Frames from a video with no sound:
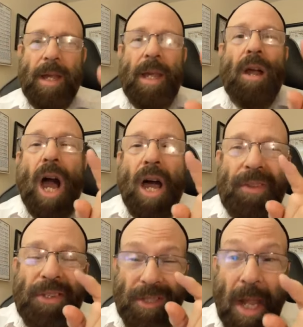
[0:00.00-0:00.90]

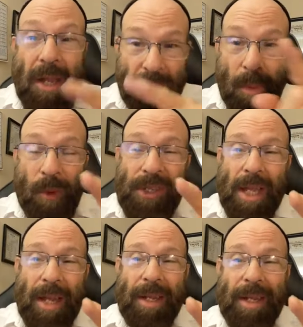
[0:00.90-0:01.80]
Understand, remember we
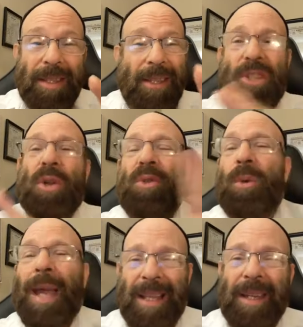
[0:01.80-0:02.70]
said there's no
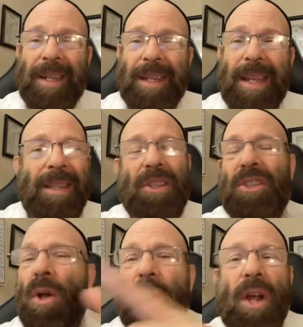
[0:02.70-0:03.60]
duality. There's
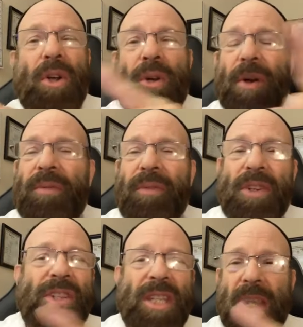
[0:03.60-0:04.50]
no good
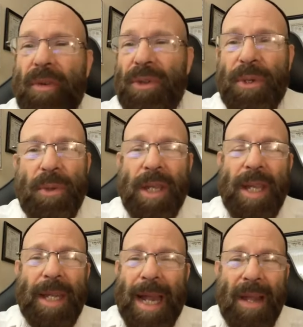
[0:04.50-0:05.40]
versus evil duking
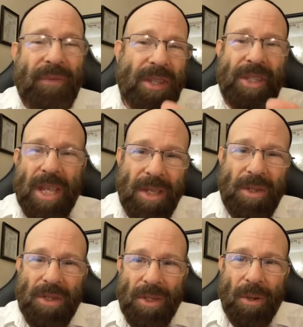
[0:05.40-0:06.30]
it out for the sake of your
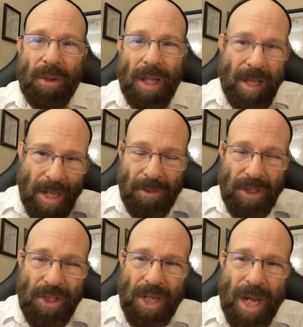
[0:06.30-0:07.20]
soul, a la
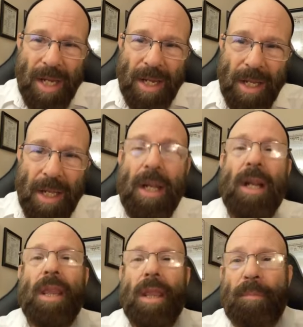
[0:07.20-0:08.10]
Christianity.
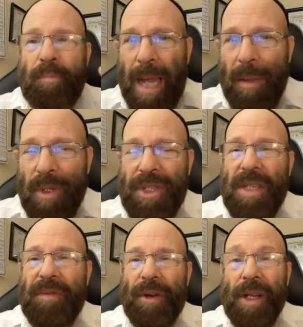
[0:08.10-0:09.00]
The Bible says
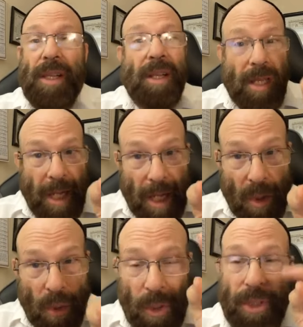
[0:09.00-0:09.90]
very clear, like I
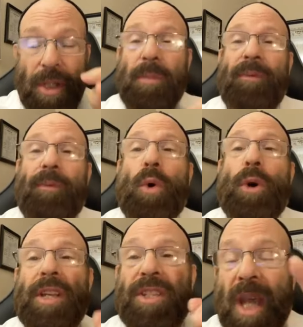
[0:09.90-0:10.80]
quoted to you before,
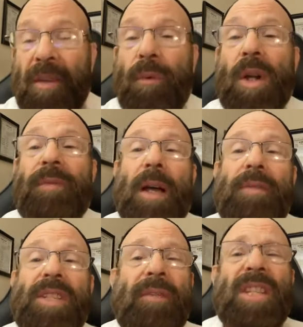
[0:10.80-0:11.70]
Isaiah
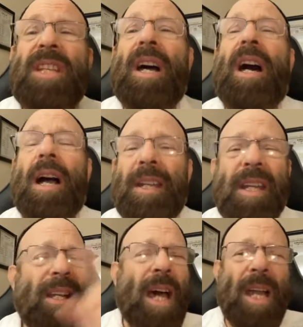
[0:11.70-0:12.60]
45:7, God
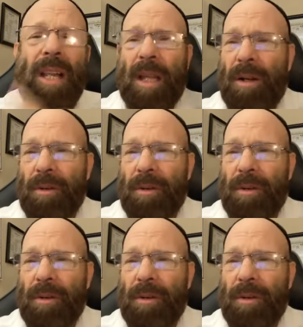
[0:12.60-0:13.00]
alone.